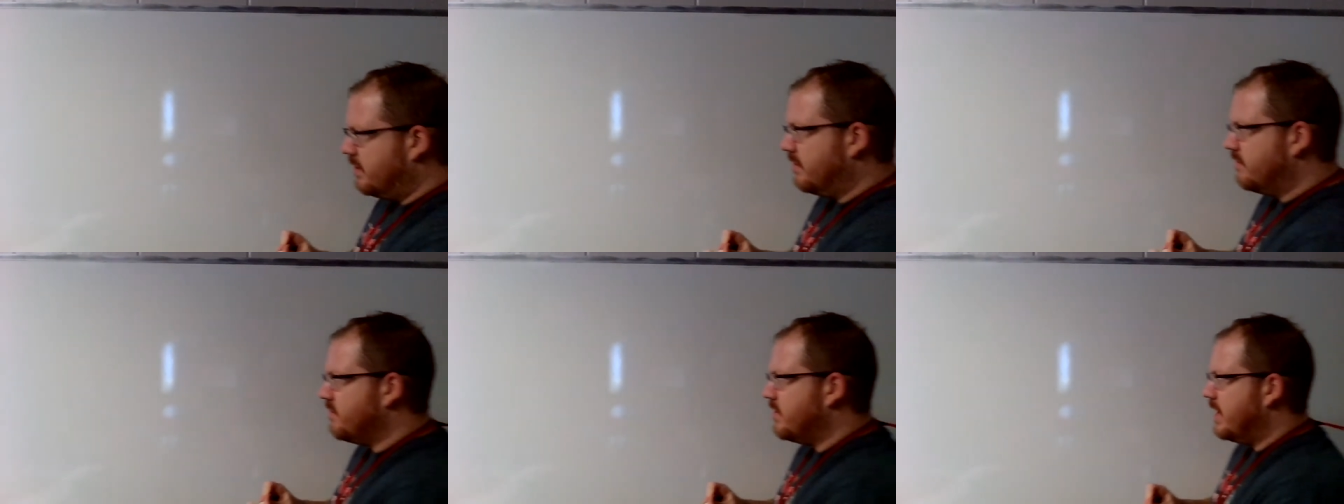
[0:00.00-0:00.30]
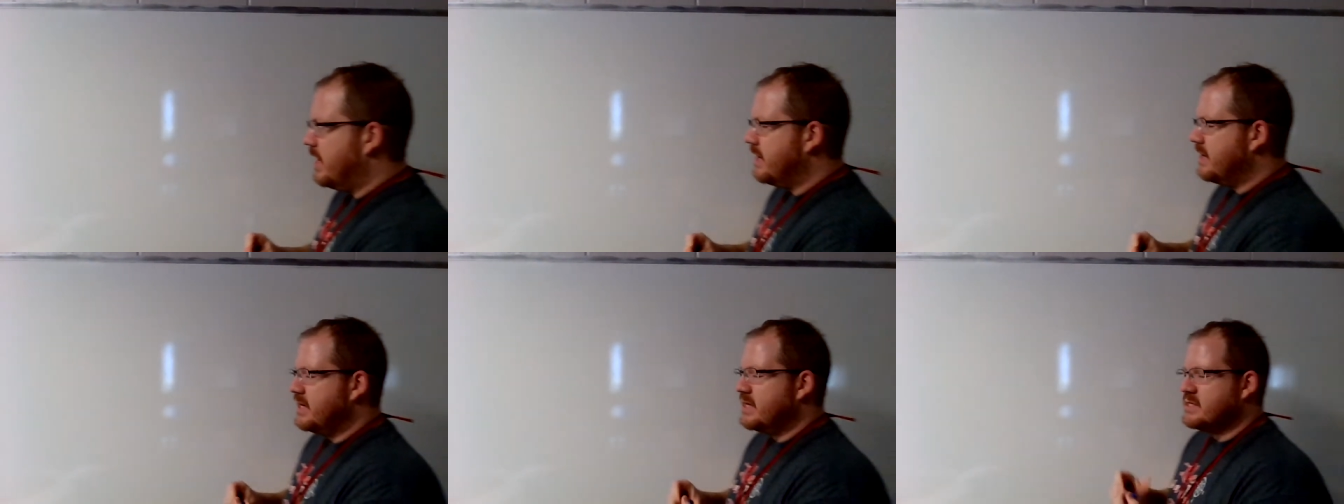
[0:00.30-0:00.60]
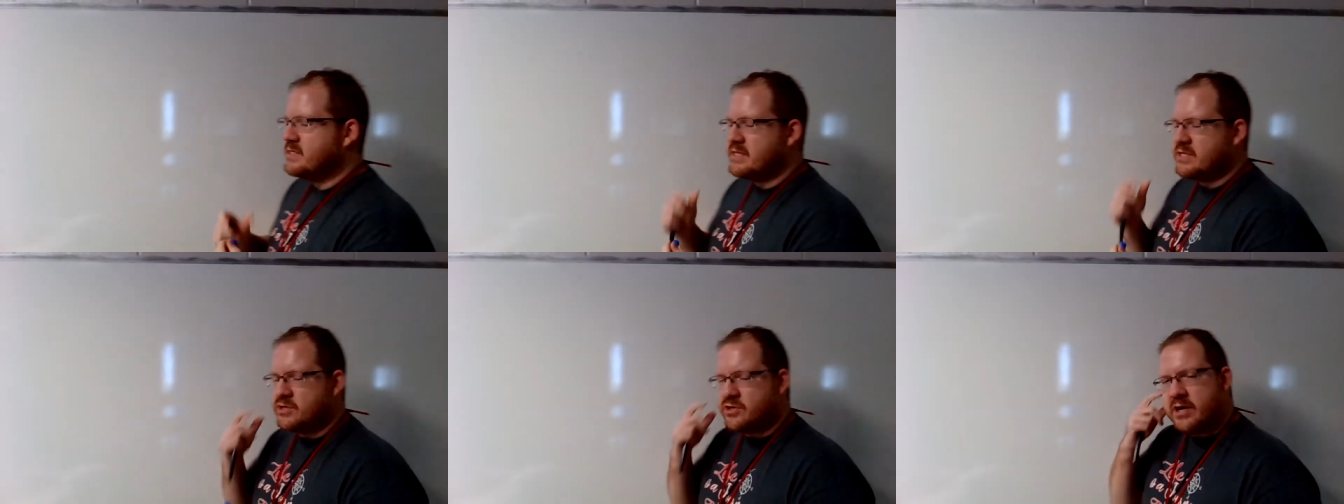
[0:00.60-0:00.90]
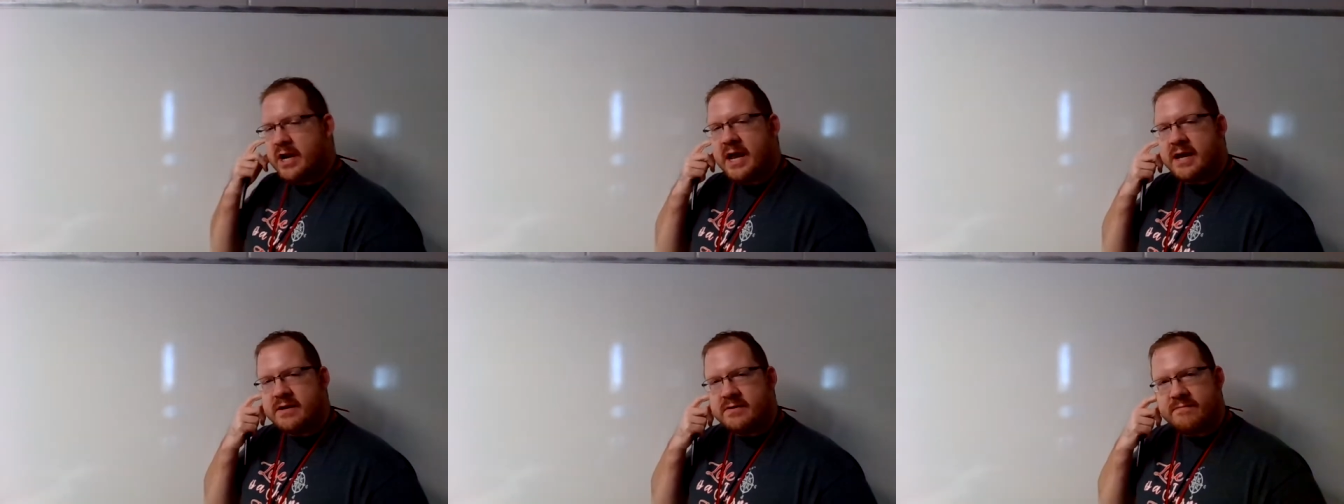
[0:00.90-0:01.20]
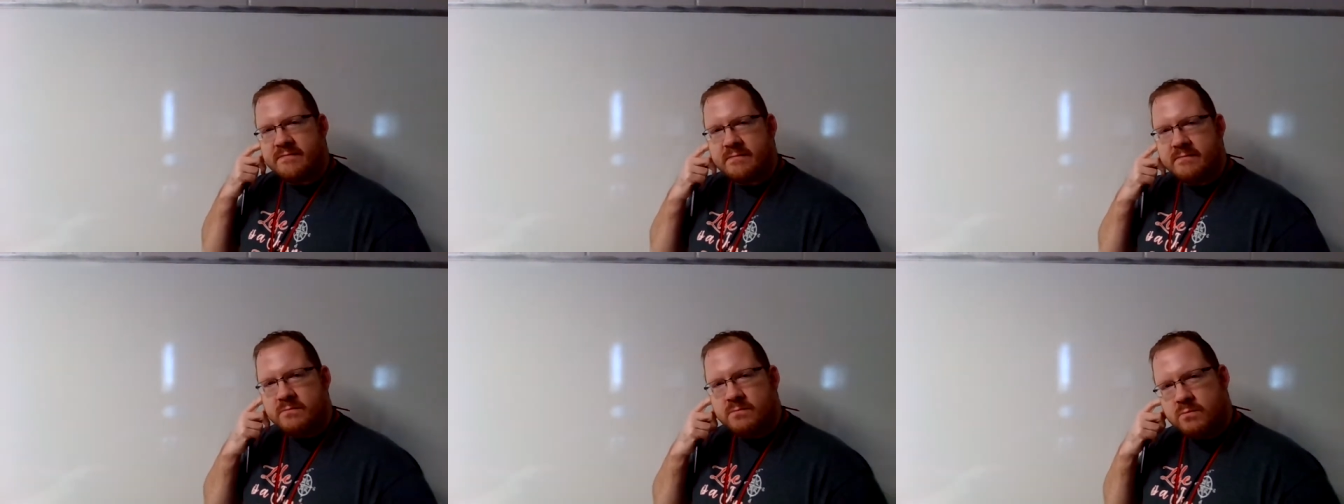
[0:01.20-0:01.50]
over areas that you're not
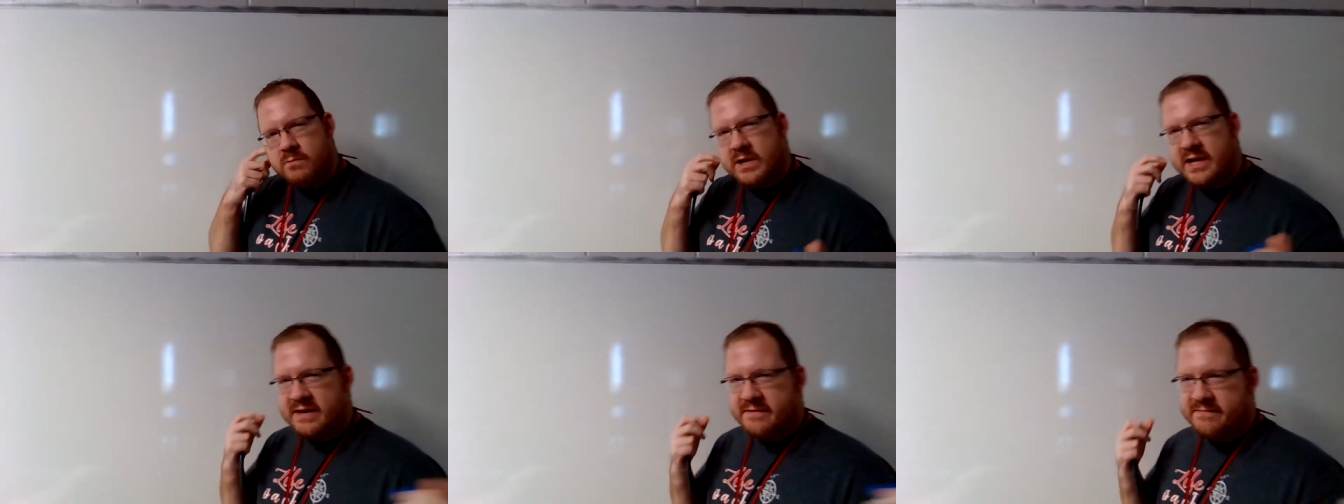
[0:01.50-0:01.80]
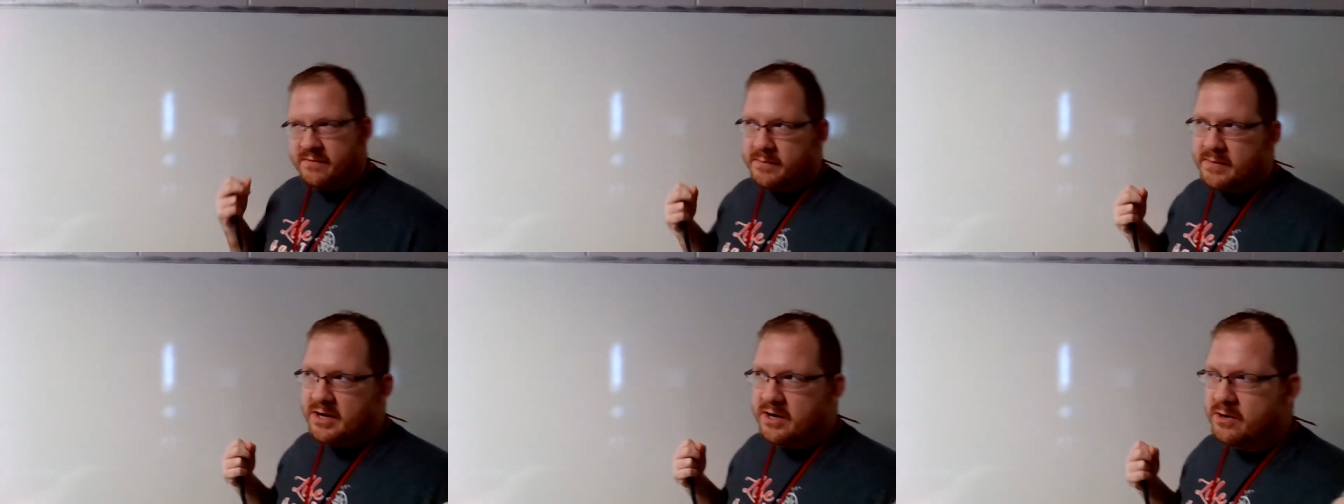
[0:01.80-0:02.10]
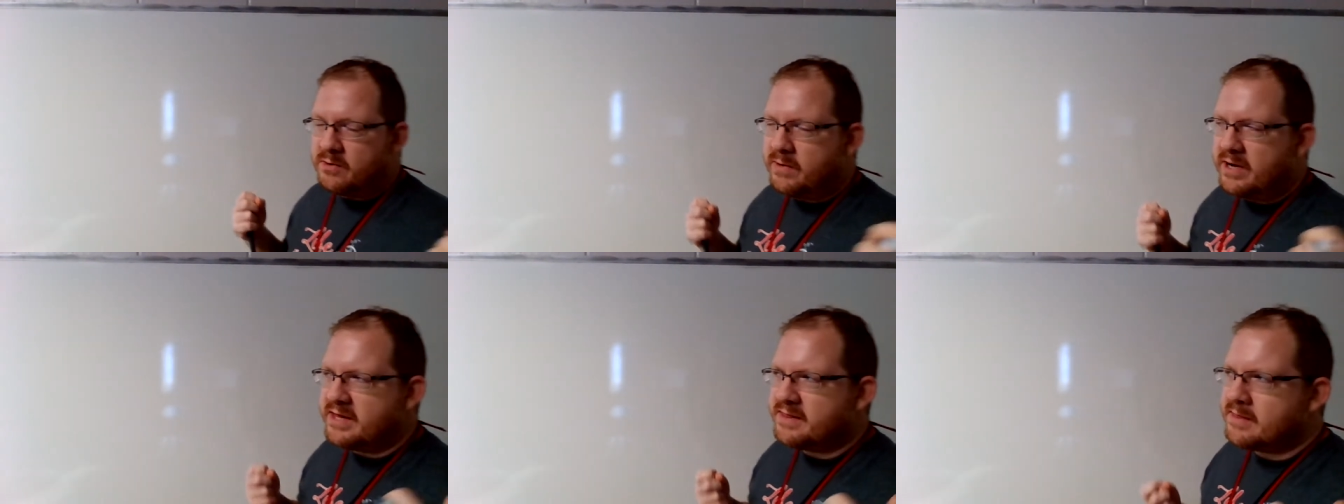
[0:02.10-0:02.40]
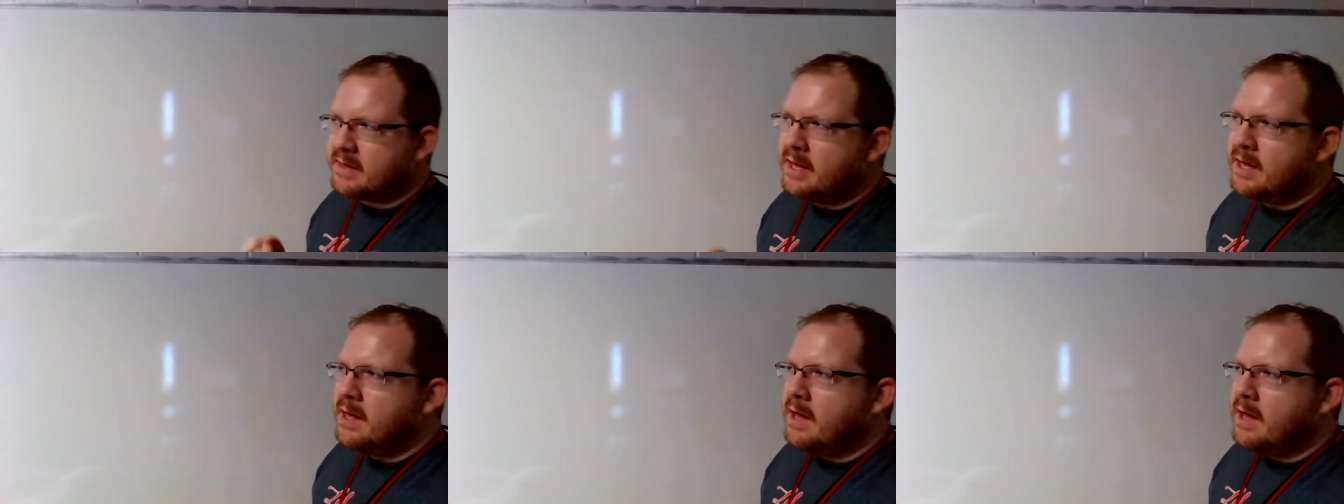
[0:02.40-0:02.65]
really familiar with,